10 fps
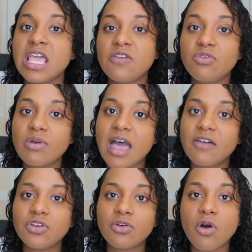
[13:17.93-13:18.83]
If you
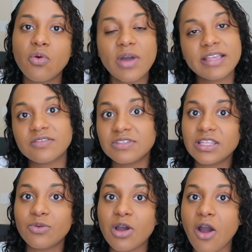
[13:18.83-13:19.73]
have your own ways of
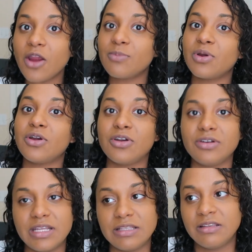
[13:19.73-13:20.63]
dealing with
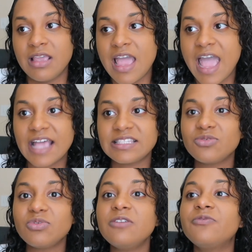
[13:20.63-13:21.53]
heartburn and
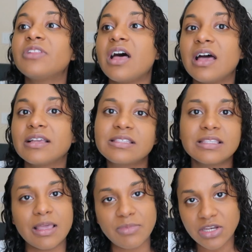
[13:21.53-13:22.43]
acid reflux,
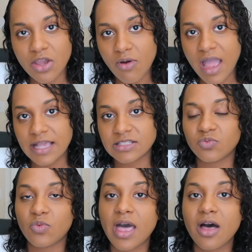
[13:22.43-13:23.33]
let me know as
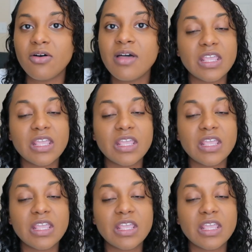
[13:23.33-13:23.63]
well.